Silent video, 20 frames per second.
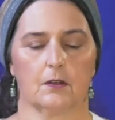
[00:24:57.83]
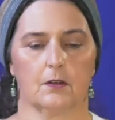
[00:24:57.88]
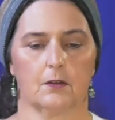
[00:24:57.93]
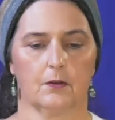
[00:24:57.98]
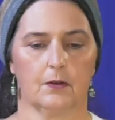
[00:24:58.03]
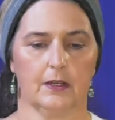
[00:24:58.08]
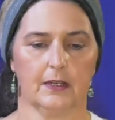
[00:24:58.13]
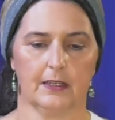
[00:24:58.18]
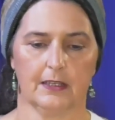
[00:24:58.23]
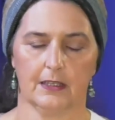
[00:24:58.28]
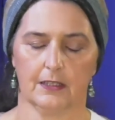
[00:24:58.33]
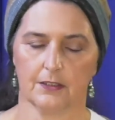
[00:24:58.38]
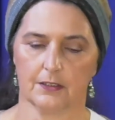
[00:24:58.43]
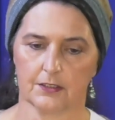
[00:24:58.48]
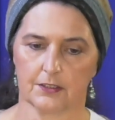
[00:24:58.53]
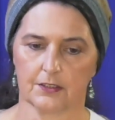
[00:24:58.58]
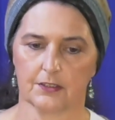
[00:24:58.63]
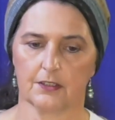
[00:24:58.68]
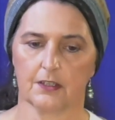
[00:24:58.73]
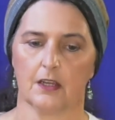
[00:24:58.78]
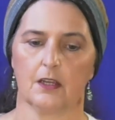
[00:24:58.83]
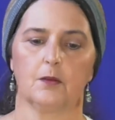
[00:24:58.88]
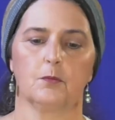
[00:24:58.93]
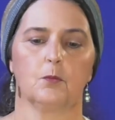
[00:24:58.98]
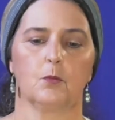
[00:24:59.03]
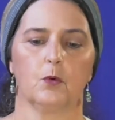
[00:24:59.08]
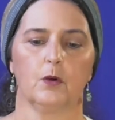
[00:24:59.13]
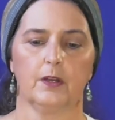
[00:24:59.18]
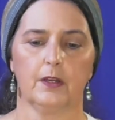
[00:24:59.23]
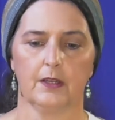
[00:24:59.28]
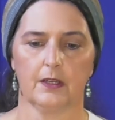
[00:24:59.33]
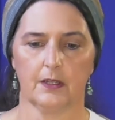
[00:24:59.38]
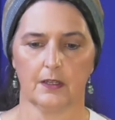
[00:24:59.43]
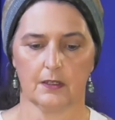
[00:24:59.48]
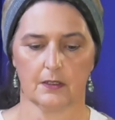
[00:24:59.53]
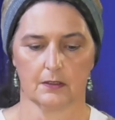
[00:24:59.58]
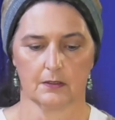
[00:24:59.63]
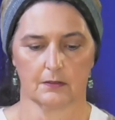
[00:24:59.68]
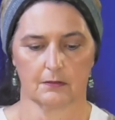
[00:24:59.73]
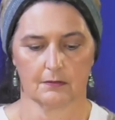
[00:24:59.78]
Right. In the same
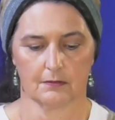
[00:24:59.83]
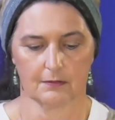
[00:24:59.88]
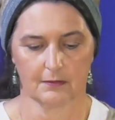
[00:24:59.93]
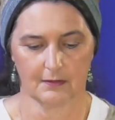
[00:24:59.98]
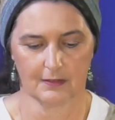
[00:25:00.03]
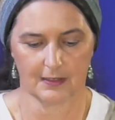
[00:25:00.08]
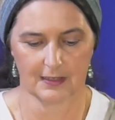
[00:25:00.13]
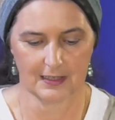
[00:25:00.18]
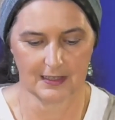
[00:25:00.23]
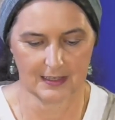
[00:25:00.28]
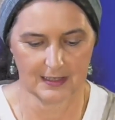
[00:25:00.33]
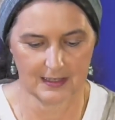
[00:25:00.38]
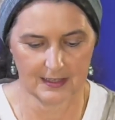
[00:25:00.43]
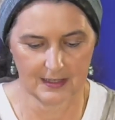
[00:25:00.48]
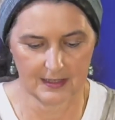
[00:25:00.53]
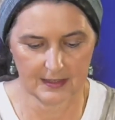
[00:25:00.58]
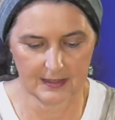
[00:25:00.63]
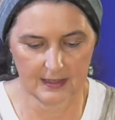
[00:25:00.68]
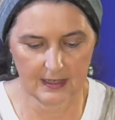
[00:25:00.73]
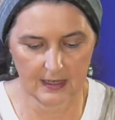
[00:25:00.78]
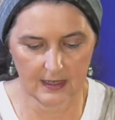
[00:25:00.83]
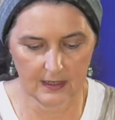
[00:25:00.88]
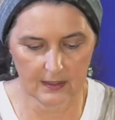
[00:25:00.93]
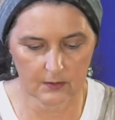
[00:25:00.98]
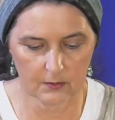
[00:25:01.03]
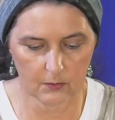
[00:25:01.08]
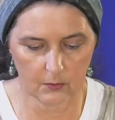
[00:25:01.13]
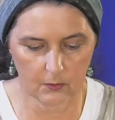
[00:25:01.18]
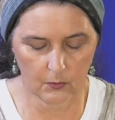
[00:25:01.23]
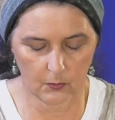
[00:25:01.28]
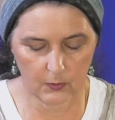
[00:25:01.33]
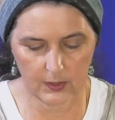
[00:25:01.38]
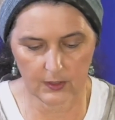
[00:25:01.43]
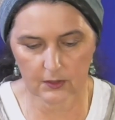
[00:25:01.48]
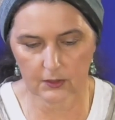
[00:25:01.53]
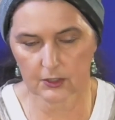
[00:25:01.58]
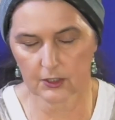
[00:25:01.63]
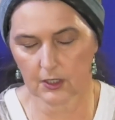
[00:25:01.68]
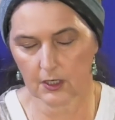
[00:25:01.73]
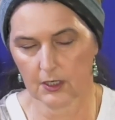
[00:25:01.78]
way that we
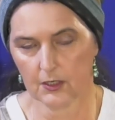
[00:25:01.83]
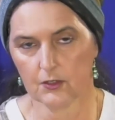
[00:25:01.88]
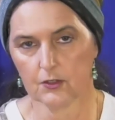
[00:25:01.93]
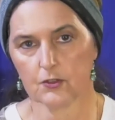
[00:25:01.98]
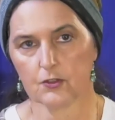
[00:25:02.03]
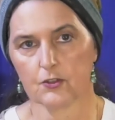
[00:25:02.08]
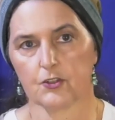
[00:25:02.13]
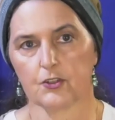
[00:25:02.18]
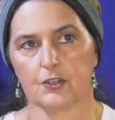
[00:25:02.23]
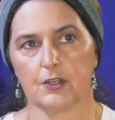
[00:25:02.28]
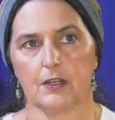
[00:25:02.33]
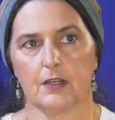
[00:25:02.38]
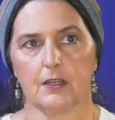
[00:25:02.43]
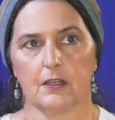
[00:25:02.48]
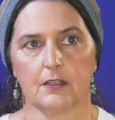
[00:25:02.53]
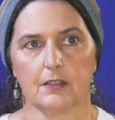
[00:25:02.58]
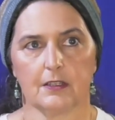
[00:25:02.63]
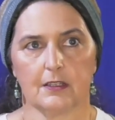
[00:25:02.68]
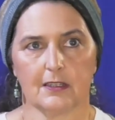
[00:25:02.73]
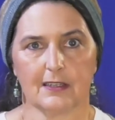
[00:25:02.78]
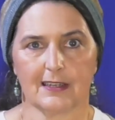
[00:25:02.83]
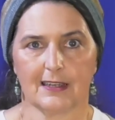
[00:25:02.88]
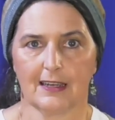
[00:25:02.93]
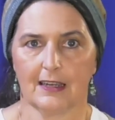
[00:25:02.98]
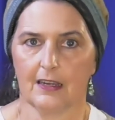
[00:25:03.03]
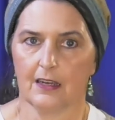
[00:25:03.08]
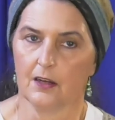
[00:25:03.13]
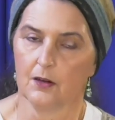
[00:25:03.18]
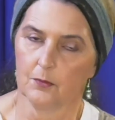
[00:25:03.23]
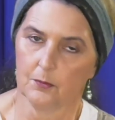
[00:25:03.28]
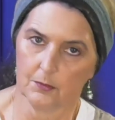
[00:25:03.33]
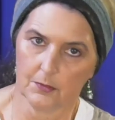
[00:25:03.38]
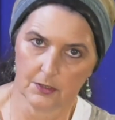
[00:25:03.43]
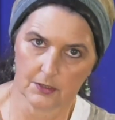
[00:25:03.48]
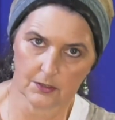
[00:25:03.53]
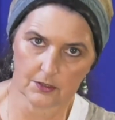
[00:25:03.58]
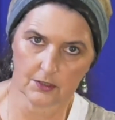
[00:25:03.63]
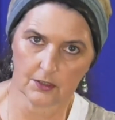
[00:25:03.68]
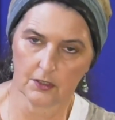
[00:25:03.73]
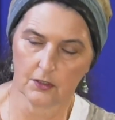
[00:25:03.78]
are to understand the
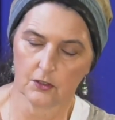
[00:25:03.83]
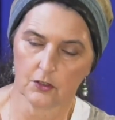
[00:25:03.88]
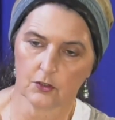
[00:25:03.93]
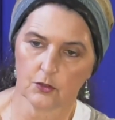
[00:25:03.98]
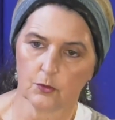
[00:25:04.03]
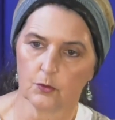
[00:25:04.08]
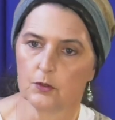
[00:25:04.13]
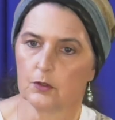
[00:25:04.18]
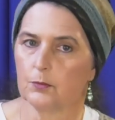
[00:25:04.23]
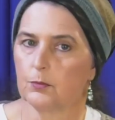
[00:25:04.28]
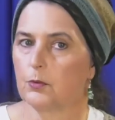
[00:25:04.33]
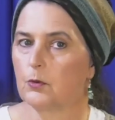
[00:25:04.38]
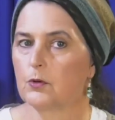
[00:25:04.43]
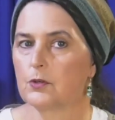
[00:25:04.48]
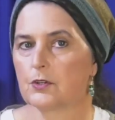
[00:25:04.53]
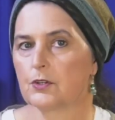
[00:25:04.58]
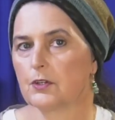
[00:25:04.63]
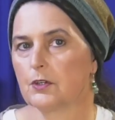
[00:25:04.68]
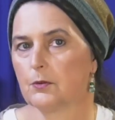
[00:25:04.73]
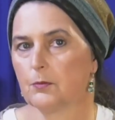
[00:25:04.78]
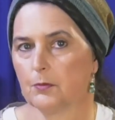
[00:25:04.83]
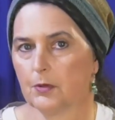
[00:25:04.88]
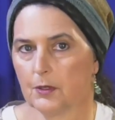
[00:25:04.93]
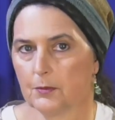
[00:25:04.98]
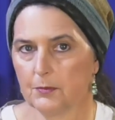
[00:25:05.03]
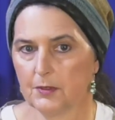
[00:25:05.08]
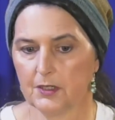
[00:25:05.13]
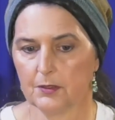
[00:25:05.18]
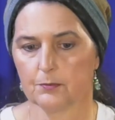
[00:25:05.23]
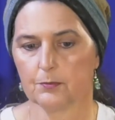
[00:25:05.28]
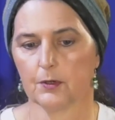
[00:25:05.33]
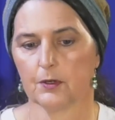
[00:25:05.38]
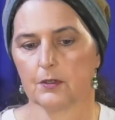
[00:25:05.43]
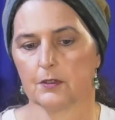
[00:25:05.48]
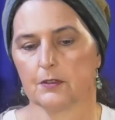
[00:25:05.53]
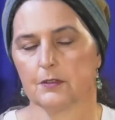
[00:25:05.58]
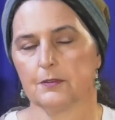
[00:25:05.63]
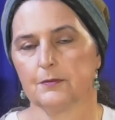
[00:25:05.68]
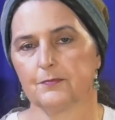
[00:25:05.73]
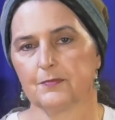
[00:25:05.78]
encampments in the Torah portion
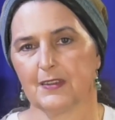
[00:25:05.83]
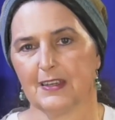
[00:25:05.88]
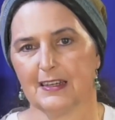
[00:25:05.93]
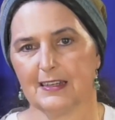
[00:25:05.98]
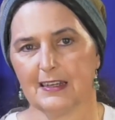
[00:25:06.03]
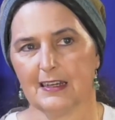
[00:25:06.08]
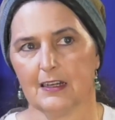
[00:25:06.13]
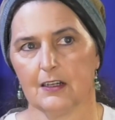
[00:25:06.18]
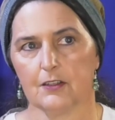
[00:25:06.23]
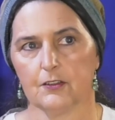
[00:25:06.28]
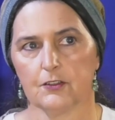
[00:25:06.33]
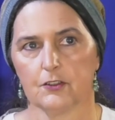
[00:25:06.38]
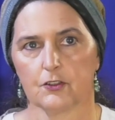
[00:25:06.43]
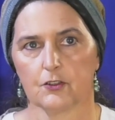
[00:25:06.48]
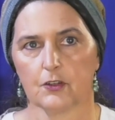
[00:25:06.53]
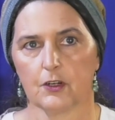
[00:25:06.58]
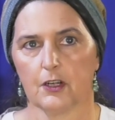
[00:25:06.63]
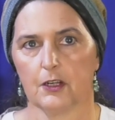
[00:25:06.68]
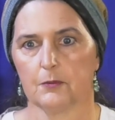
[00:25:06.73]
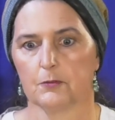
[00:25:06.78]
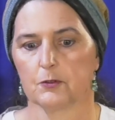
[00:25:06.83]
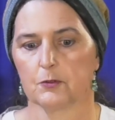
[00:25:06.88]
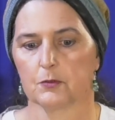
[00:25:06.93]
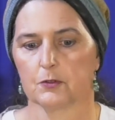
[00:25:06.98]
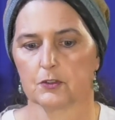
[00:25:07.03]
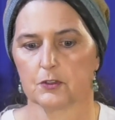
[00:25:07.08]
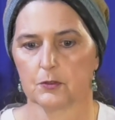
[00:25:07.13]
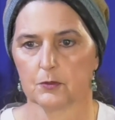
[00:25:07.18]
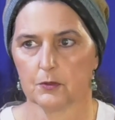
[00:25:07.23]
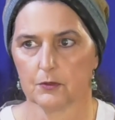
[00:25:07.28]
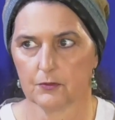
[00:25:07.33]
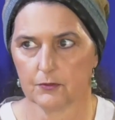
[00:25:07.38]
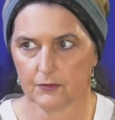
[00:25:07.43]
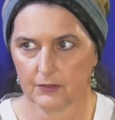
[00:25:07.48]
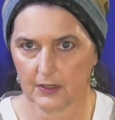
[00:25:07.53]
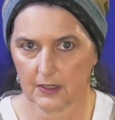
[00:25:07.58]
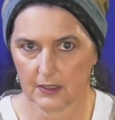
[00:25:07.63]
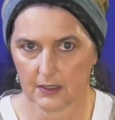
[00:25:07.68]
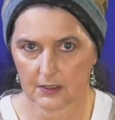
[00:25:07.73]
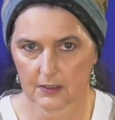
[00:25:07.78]
Bamidbar and how the tribes were to
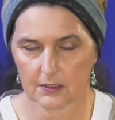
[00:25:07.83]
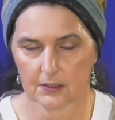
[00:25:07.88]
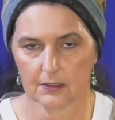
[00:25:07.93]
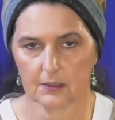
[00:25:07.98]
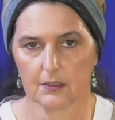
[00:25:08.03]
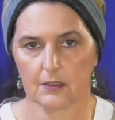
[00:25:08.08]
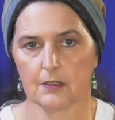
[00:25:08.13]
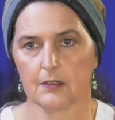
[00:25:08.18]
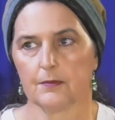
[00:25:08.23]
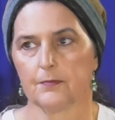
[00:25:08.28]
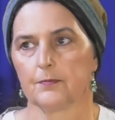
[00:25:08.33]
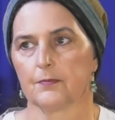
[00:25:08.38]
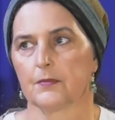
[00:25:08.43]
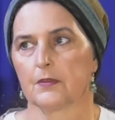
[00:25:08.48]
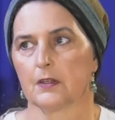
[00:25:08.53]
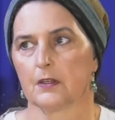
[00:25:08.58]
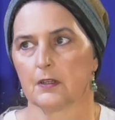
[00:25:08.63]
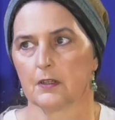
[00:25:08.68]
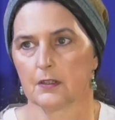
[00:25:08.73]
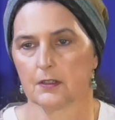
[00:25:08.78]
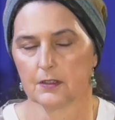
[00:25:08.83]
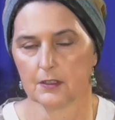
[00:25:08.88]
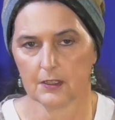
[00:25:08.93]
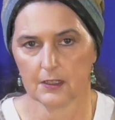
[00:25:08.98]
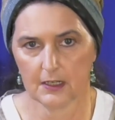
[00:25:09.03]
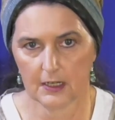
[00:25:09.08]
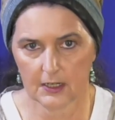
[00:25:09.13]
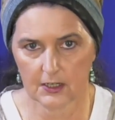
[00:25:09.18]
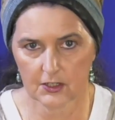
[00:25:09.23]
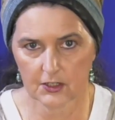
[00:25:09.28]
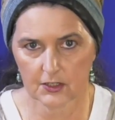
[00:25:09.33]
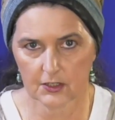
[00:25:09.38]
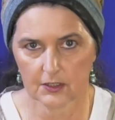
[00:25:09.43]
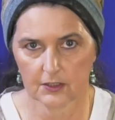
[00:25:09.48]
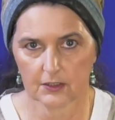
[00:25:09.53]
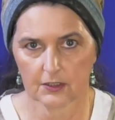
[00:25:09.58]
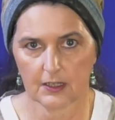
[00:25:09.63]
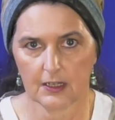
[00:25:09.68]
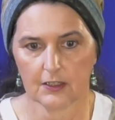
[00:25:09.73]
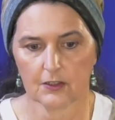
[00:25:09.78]
affect the
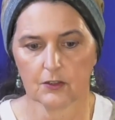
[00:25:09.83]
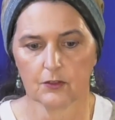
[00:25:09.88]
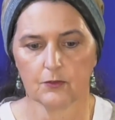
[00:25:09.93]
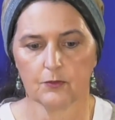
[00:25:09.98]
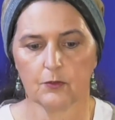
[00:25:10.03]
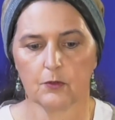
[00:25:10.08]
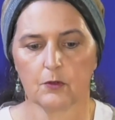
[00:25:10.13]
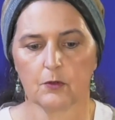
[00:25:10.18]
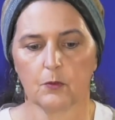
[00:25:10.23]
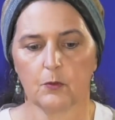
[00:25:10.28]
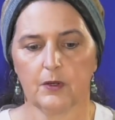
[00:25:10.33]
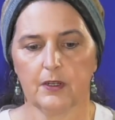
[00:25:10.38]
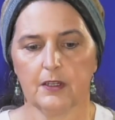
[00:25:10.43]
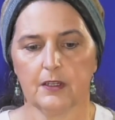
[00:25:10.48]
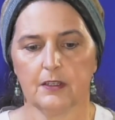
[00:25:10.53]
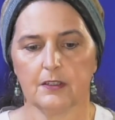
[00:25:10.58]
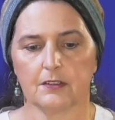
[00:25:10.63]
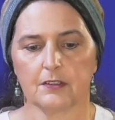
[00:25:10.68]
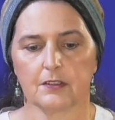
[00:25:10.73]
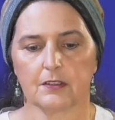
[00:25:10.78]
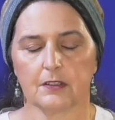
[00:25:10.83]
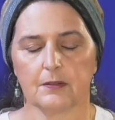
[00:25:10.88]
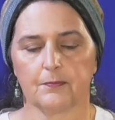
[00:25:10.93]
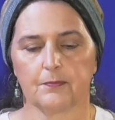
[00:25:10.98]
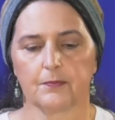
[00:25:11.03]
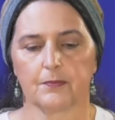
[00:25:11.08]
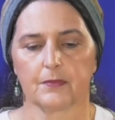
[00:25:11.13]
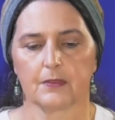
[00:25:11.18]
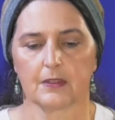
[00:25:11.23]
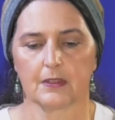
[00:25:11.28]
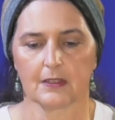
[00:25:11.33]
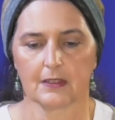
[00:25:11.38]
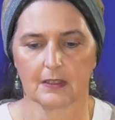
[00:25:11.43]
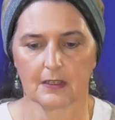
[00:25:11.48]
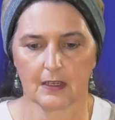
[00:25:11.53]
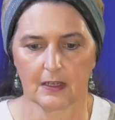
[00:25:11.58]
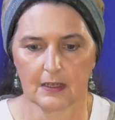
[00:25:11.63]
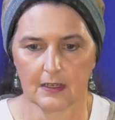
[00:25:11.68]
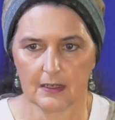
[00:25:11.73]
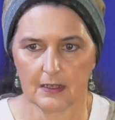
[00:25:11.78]
nations at the four winds,
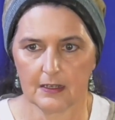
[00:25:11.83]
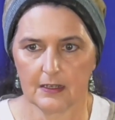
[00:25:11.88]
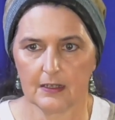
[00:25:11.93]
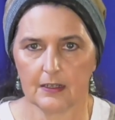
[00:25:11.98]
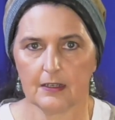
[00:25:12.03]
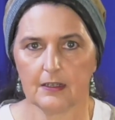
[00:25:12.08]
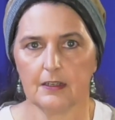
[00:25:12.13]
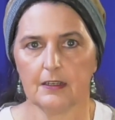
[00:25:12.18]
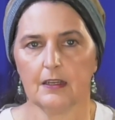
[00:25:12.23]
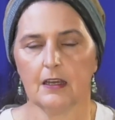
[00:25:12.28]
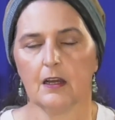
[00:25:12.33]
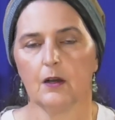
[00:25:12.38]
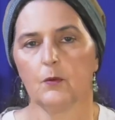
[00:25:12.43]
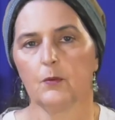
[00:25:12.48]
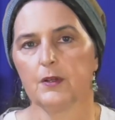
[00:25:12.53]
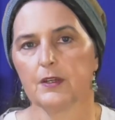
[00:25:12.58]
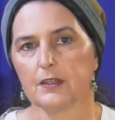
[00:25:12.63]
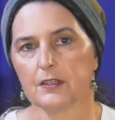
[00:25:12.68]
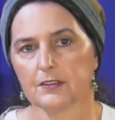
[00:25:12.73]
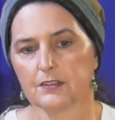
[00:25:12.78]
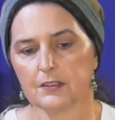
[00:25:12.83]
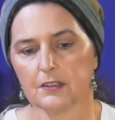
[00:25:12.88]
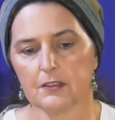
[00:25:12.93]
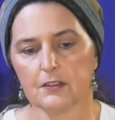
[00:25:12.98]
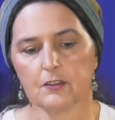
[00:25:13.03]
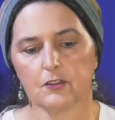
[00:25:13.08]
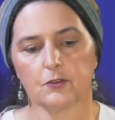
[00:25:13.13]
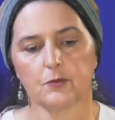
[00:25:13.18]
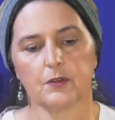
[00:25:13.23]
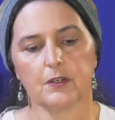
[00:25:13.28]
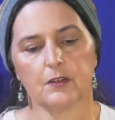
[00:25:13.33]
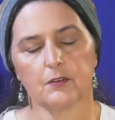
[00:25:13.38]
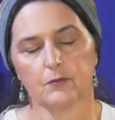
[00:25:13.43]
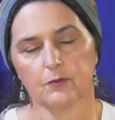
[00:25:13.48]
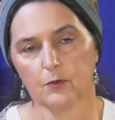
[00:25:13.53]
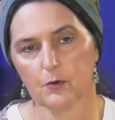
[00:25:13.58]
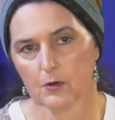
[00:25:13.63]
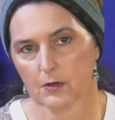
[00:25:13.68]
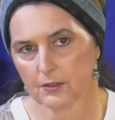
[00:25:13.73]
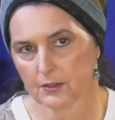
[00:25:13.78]
now we can see this
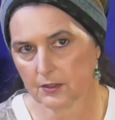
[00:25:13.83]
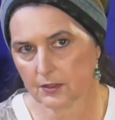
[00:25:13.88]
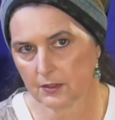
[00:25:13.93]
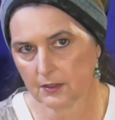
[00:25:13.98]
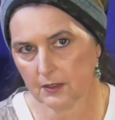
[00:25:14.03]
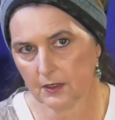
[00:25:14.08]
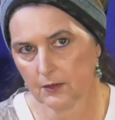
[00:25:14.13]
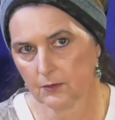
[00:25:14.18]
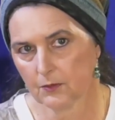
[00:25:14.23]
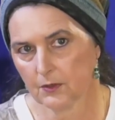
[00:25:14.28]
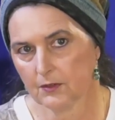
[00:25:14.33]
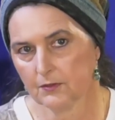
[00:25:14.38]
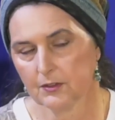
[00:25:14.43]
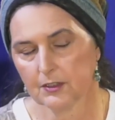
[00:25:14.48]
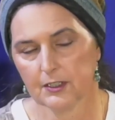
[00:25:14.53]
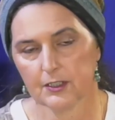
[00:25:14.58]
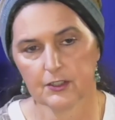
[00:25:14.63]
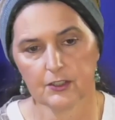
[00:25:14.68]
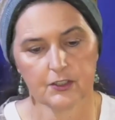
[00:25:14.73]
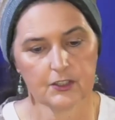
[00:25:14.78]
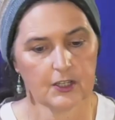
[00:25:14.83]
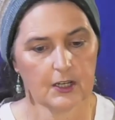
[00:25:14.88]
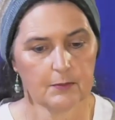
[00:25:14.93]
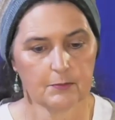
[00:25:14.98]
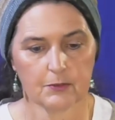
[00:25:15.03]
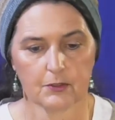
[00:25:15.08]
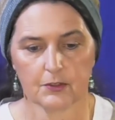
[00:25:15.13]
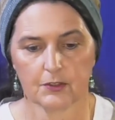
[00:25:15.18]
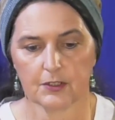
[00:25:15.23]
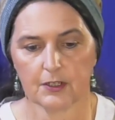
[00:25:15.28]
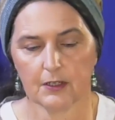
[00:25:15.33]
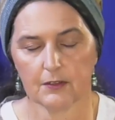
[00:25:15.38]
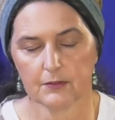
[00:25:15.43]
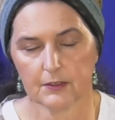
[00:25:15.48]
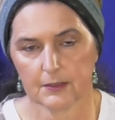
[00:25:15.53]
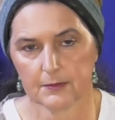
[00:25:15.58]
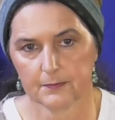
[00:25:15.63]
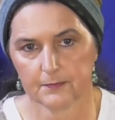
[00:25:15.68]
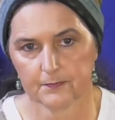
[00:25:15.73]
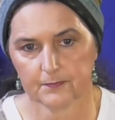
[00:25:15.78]
reinforced in Revelation chapter
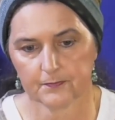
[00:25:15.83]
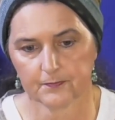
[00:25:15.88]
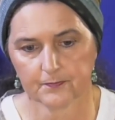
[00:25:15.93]
7.